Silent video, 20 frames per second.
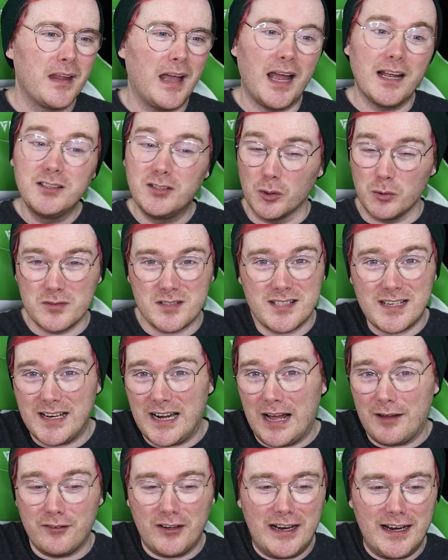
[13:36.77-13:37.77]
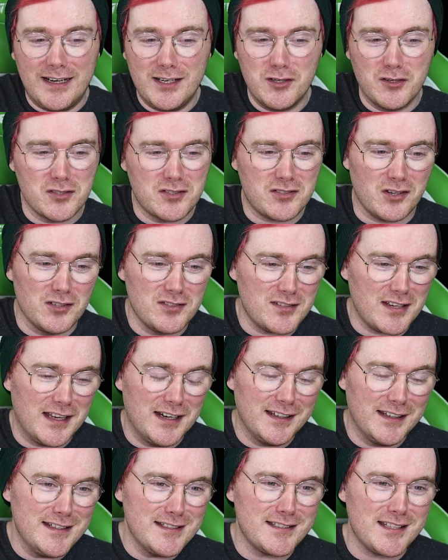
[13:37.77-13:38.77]
I don't see it having any use outside
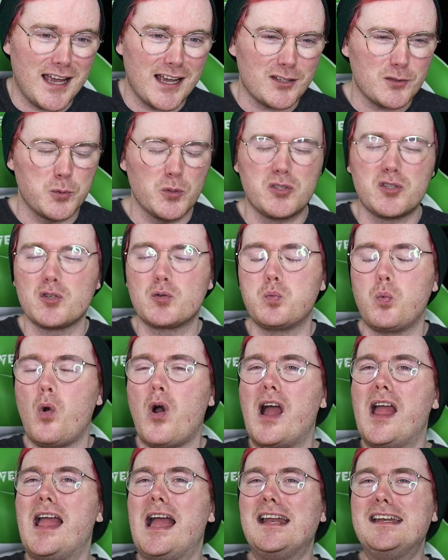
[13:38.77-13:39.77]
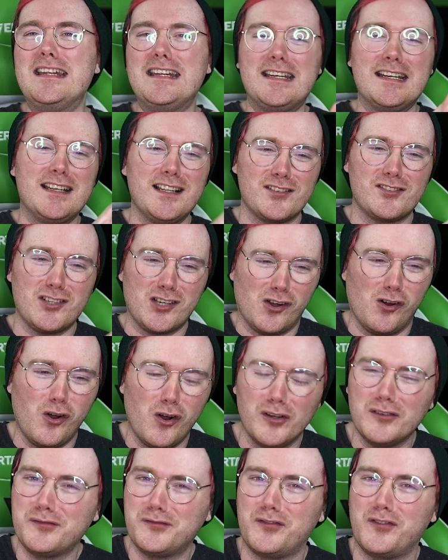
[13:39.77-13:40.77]
of these decks, which is why I need it as a
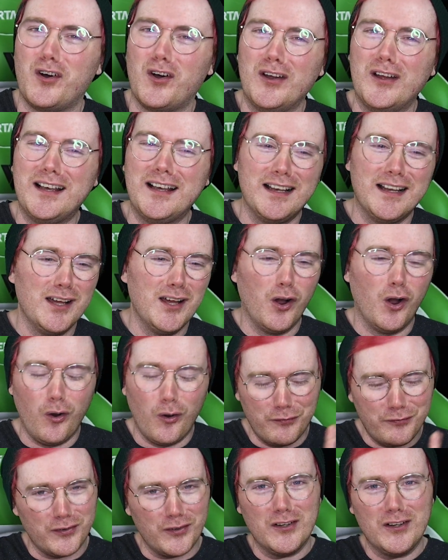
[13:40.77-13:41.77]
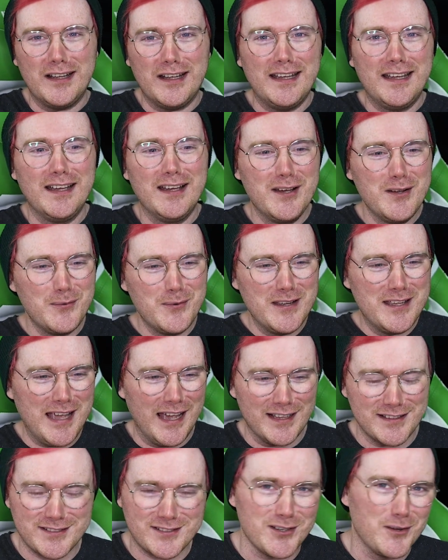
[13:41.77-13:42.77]
cold foil. Hopefully we
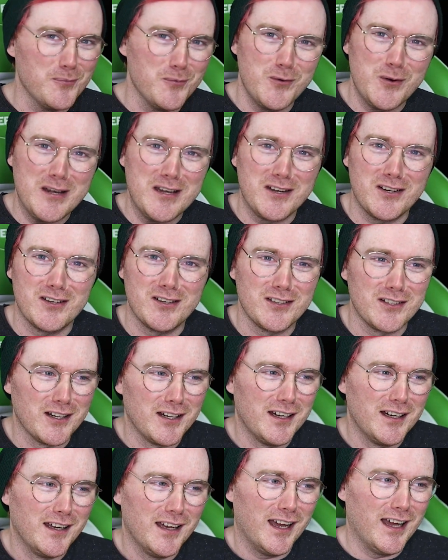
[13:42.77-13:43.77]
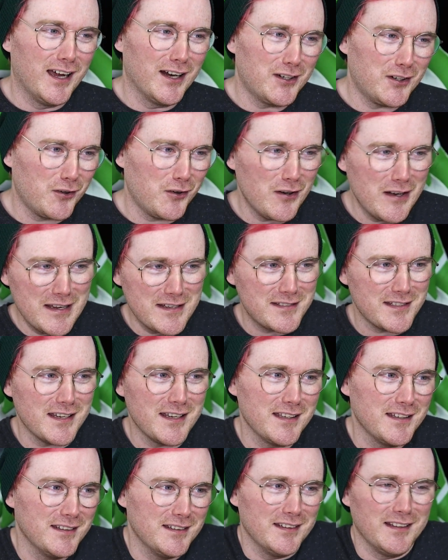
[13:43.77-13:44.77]
get some weird
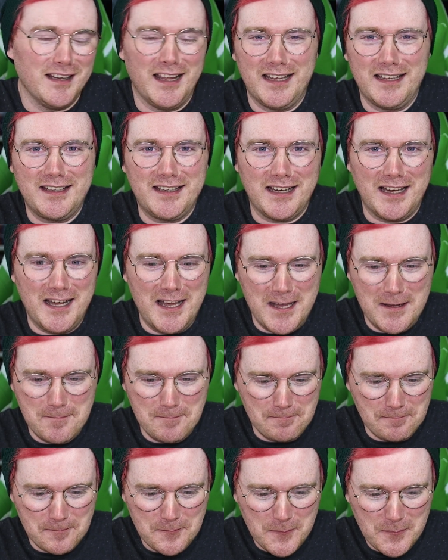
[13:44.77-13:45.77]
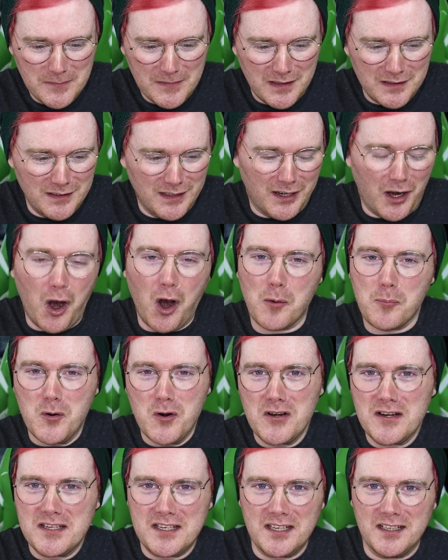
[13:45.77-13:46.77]
crazy like
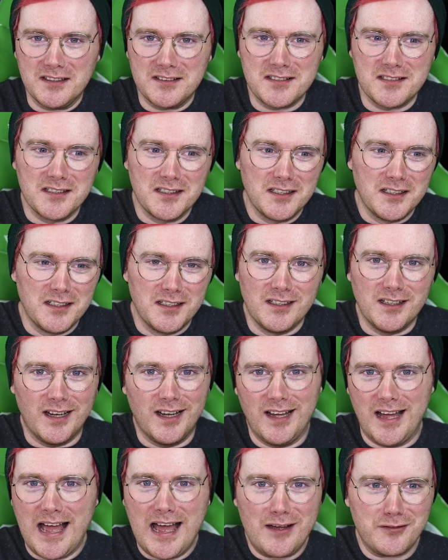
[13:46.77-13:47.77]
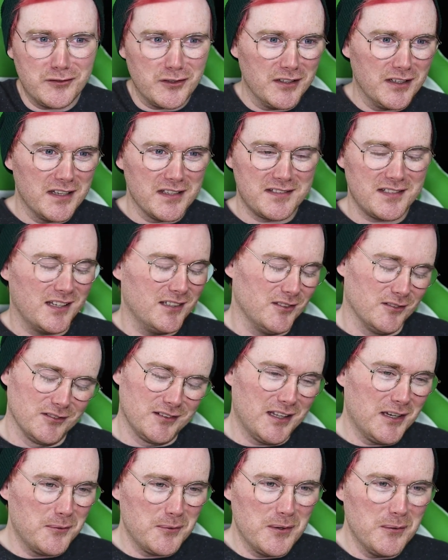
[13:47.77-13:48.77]
armory kit after this. I don't
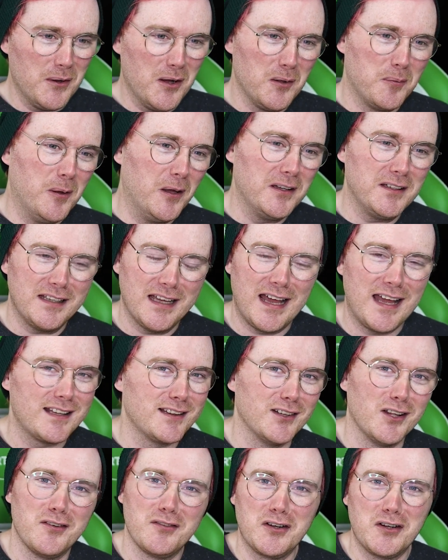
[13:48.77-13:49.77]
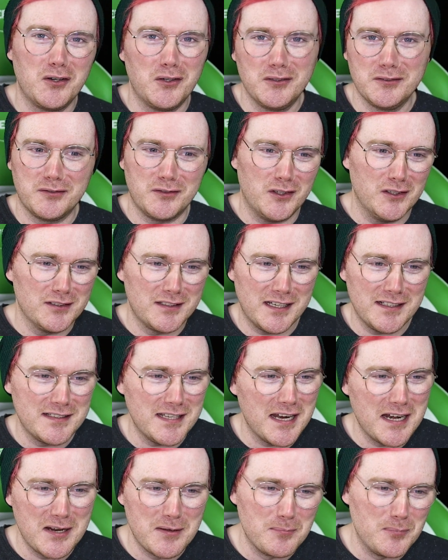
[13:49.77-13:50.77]
think we will, but yeah, I'd love a cold foil
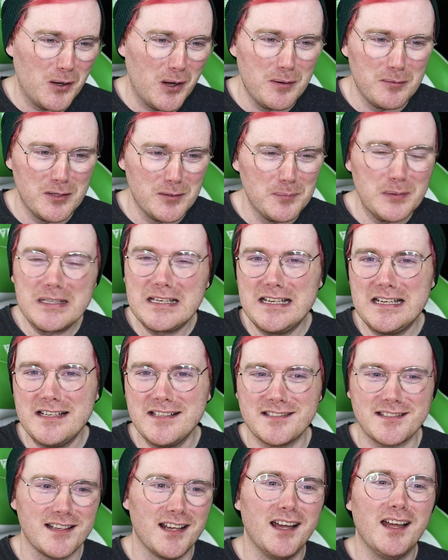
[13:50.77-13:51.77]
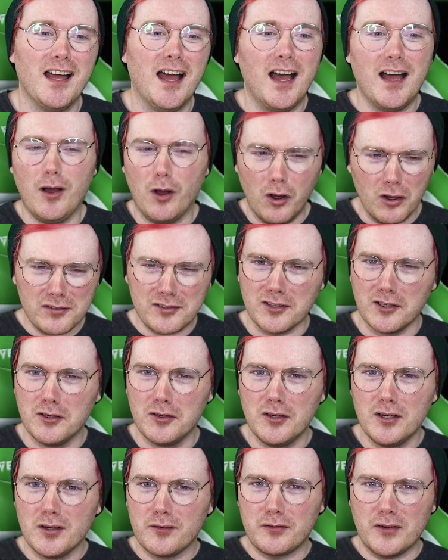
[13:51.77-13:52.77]
Titanium Bauble, please.
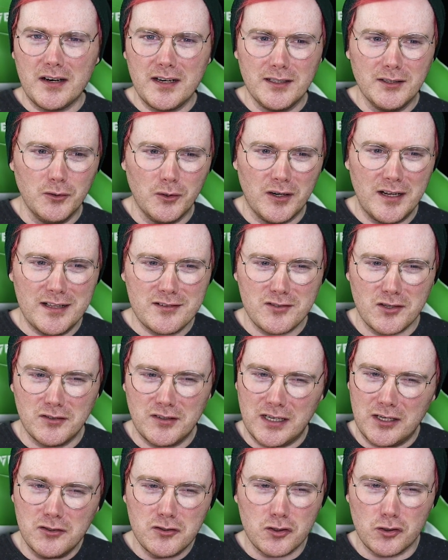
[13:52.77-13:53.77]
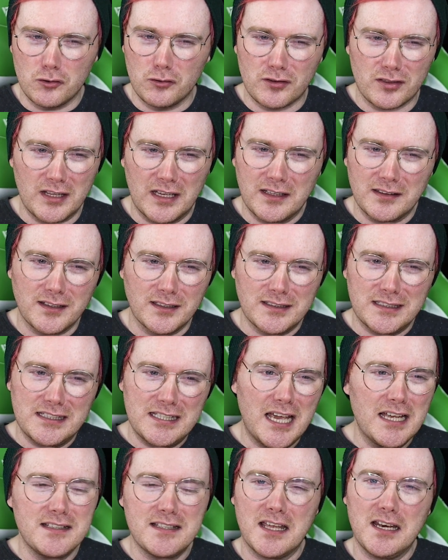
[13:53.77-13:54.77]
Also, for any lore heads out there, do you think that the
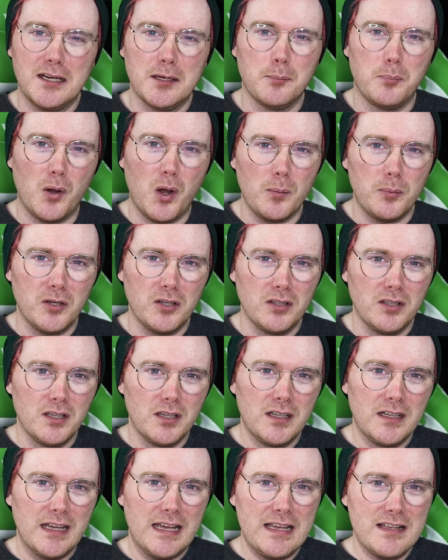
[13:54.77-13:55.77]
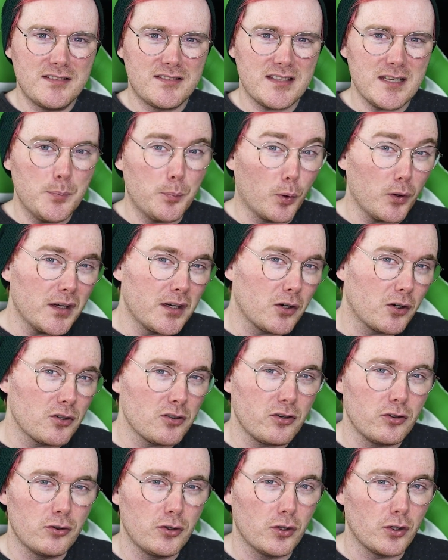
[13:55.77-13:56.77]
Titanium Bauble is the
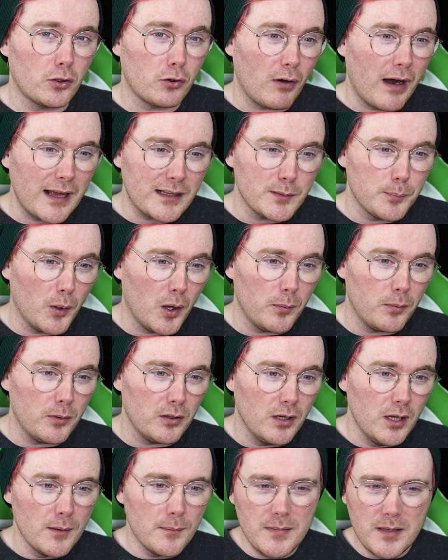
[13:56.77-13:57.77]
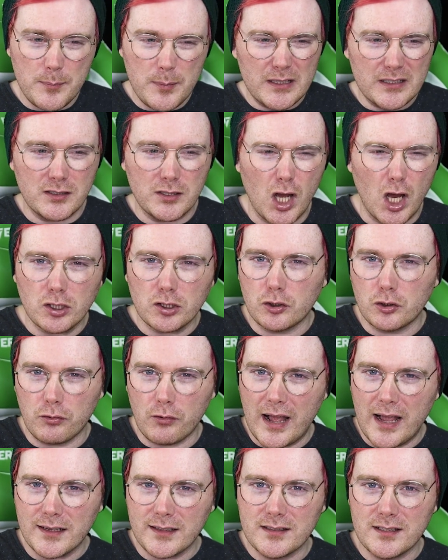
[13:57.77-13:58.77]
precursor to the Cracked Bauble? Maybe it got
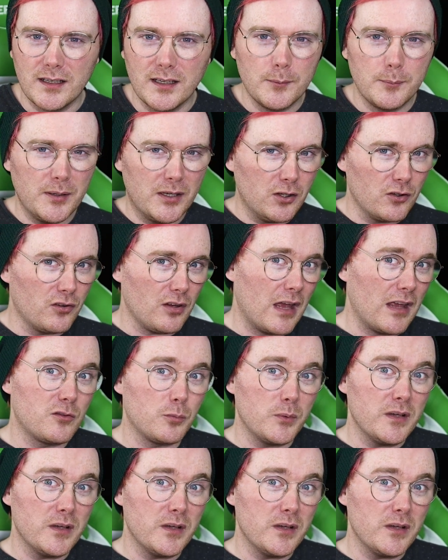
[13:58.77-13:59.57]
cracked, because as we